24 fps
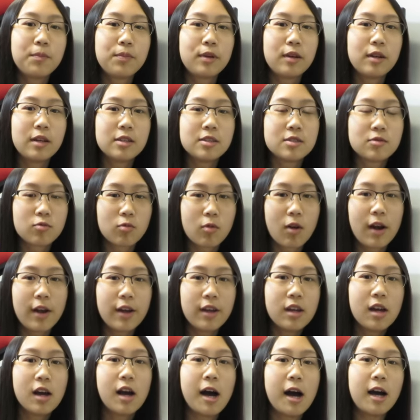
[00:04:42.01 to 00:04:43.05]
please
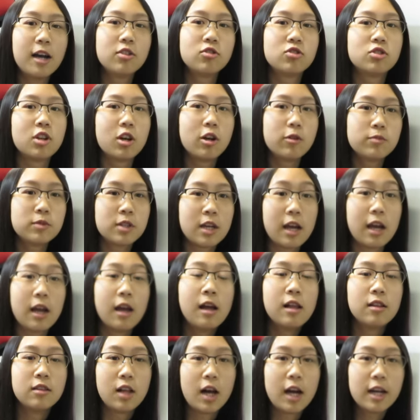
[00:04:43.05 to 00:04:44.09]
write "I subbed,"
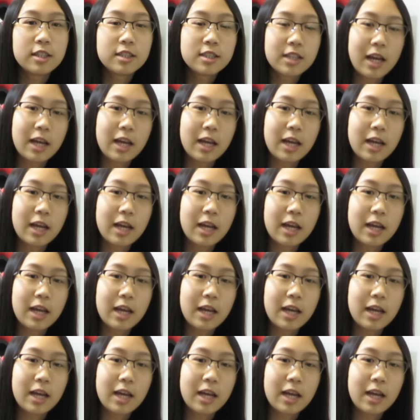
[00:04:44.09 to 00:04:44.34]
liked,